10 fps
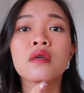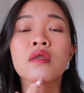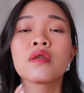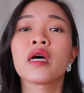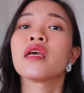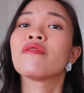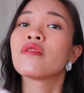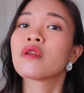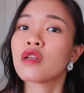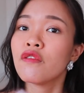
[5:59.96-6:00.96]
so that if
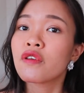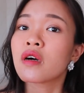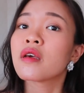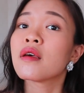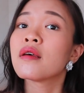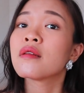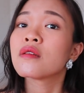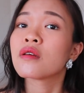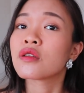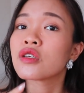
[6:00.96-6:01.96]
you lift your head,
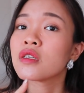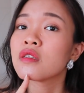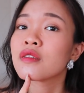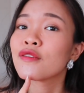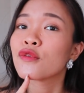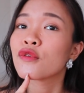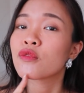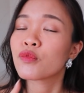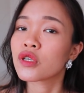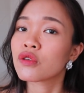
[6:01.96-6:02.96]
your chin still looks
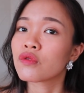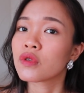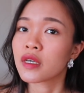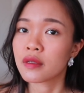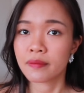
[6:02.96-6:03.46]
protruded.